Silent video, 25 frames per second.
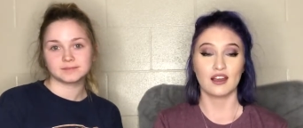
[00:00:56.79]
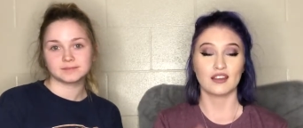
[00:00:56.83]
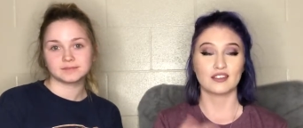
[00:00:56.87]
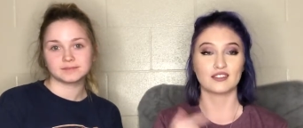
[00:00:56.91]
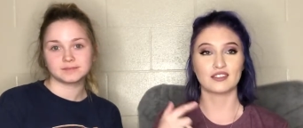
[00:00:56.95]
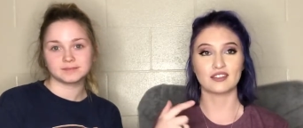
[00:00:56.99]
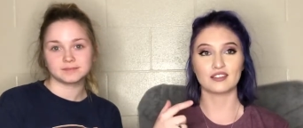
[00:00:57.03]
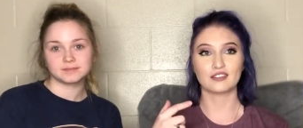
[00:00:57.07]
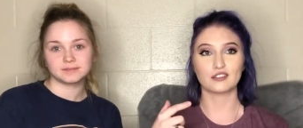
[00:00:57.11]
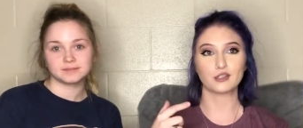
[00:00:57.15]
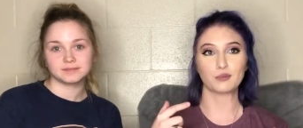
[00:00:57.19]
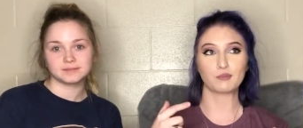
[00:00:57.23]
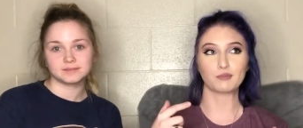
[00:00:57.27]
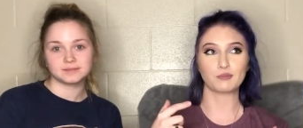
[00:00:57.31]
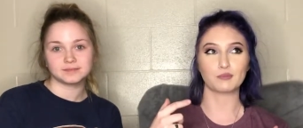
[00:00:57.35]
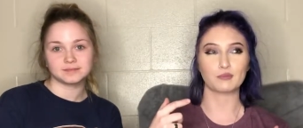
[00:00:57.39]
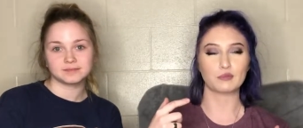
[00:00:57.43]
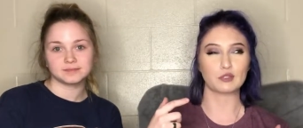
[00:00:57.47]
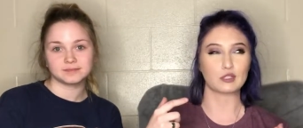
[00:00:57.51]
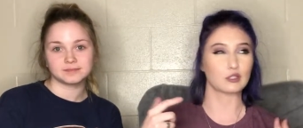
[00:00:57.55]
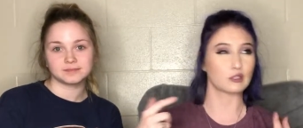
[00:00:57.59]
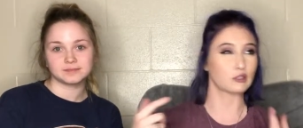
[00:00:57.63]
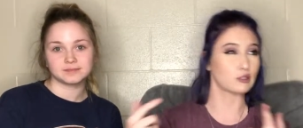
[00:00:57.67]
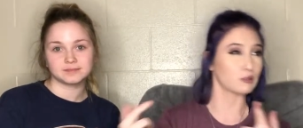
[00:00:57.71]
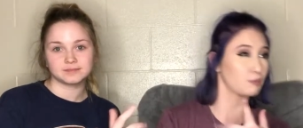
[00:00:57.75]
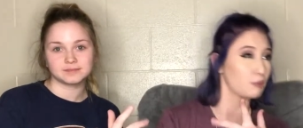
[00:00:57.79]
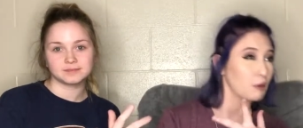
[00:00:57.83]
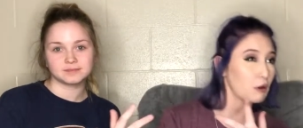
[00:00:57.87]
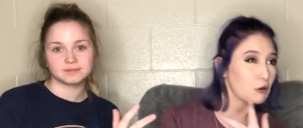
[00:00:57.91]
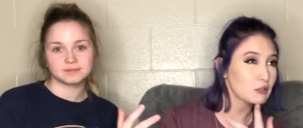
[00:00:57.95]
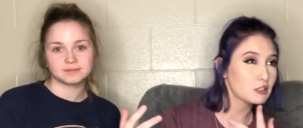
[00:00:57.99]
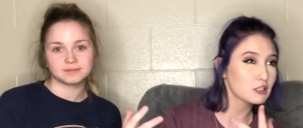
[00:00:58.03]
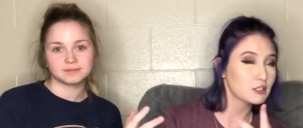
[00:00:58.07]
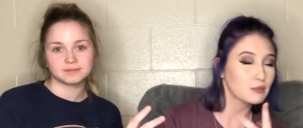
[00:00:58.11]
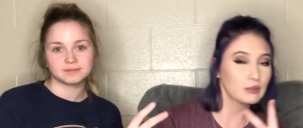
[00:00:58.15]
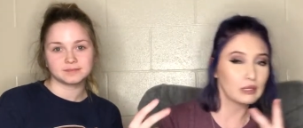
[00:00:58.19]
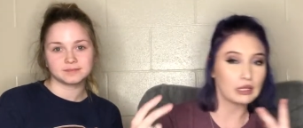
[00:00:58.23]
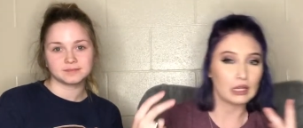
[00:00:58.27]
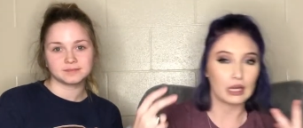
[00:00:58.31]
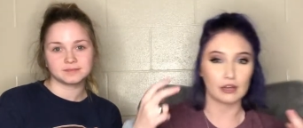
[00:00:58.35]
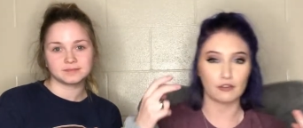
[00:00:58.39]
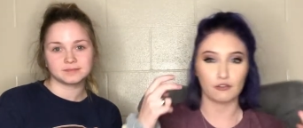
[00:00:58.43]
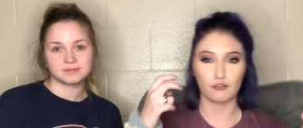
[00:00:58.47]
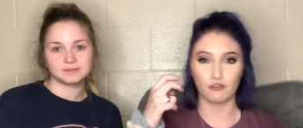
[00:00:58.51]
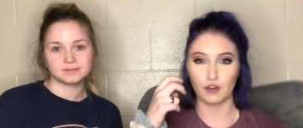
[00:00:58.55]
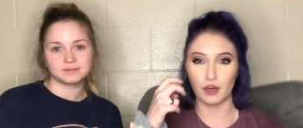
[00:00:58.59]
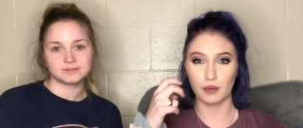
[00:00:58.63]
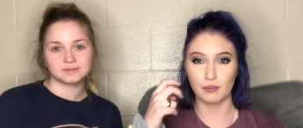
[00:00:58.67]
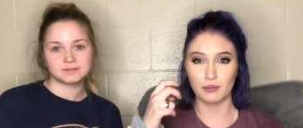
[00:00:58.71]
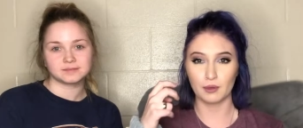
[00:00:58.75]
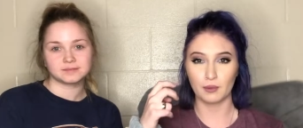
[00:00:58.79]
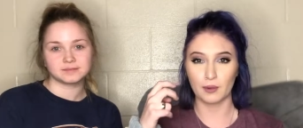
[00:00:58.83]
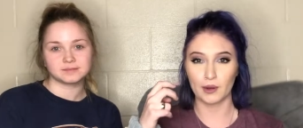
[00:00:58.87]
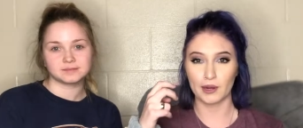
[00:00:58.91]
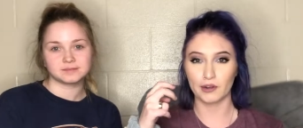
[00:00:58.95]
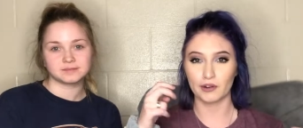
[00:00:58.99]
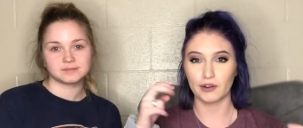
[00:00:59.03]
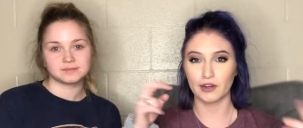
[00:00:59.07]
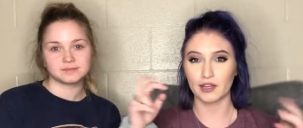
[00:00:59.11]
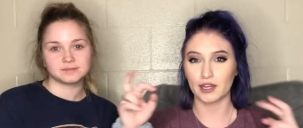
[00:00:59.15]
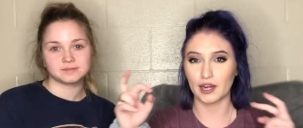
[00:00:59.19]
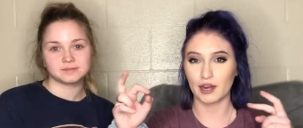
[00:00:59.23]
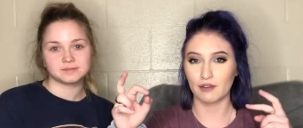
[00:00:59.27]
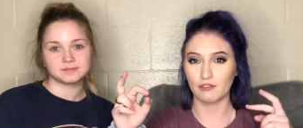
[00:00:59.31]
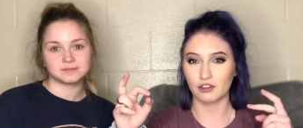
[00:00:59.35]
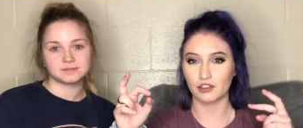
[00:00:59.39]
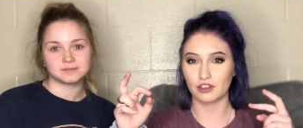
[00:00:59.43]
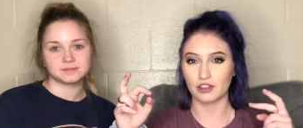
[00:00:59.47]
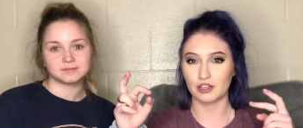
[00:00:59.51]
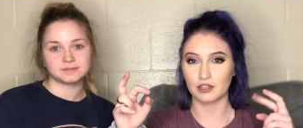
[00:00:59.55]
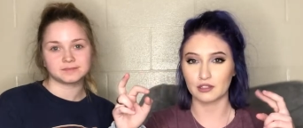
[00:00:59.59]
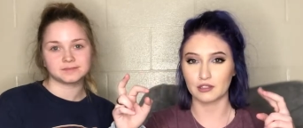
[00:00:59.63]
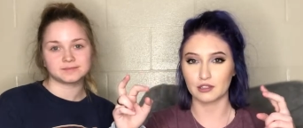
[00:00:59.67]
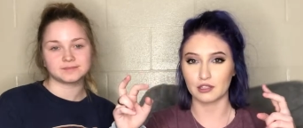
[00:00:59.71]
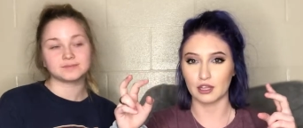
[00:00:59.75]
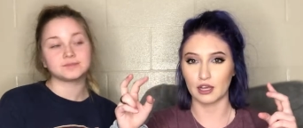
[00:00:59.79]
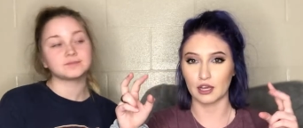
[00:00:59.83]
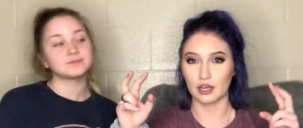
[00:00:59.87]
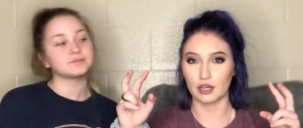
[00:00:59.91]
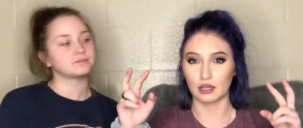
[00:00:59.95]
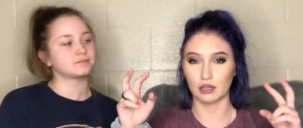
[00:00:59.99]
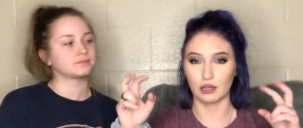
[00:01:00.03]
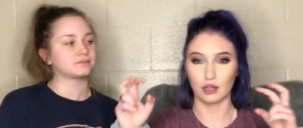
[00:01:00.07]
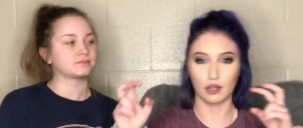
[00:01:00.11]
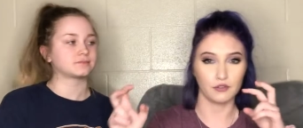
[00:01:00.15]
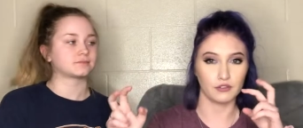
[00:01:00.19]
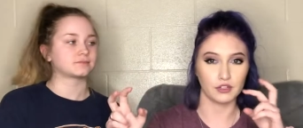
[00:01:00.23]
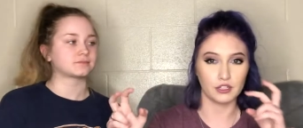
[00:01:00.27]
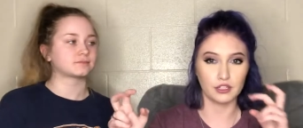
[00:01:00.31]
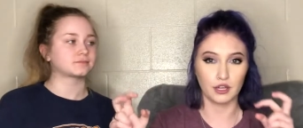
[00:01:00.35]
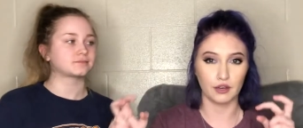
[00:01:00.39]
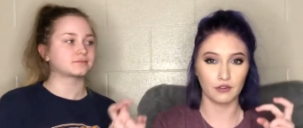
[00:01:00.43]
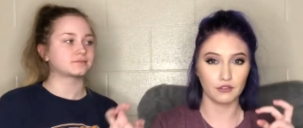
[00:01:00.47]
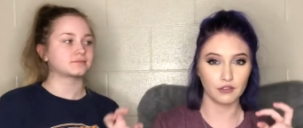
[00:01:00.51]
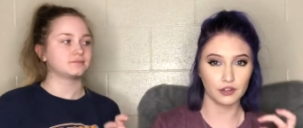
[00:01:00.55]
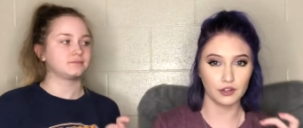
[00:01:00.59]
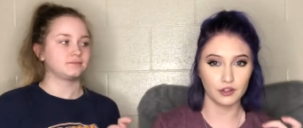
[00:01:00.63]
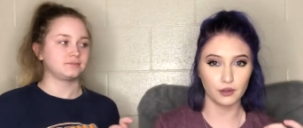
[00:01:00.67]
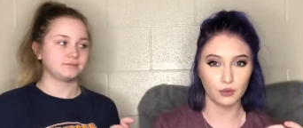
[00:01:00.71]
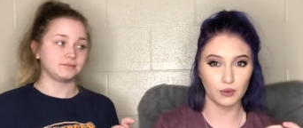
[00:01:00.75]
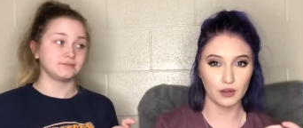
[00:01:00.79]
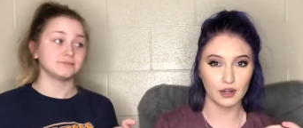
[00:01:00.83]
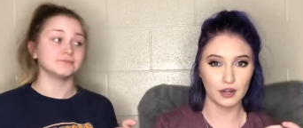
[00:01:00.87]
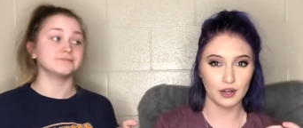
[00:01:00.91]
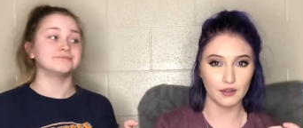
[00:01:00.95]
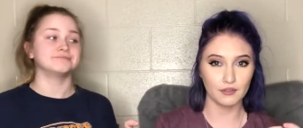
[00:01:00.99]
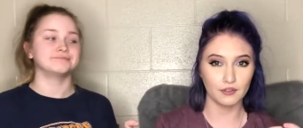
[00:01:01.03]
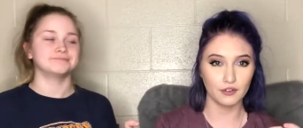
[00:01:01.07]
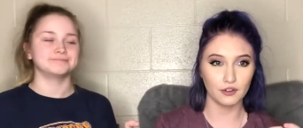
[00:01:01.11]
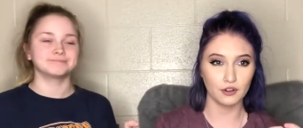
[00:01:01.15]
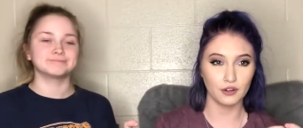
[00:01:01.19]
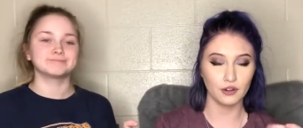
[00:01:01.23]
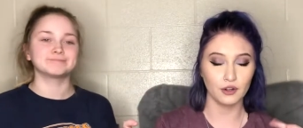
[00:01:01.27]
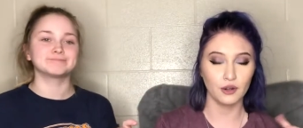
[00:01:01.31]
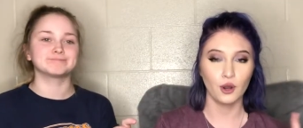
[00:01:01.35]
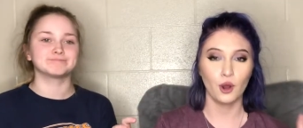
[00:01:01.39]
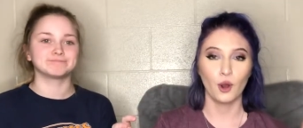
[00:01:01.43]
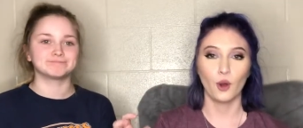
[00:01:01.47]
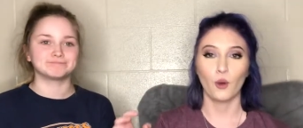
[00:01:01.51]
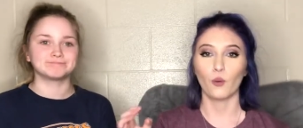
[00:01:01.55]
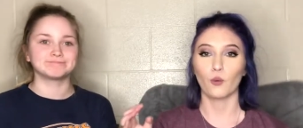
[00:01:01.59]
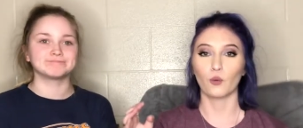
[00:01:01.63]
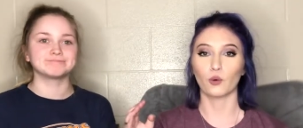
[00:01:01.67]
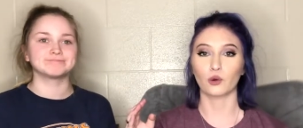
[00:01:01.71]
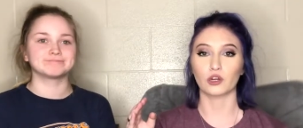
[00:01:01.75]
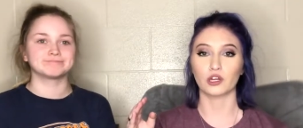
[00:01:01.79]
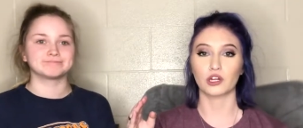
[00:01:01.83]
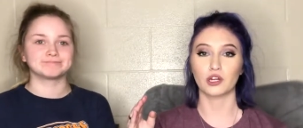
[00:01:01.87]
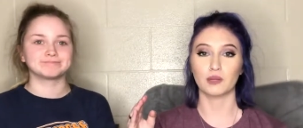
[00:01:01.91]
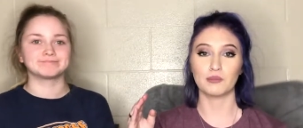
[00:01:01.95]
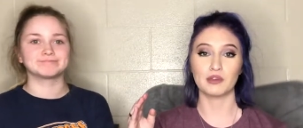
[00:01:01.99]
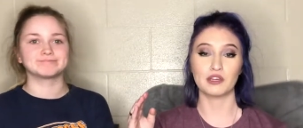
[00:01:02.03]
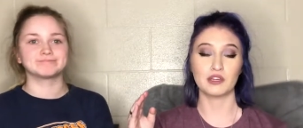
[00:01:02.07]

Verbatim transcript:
Speaker 1: since it's supposed to be like February and everything's like lovey-dovey or whatever, we're gonna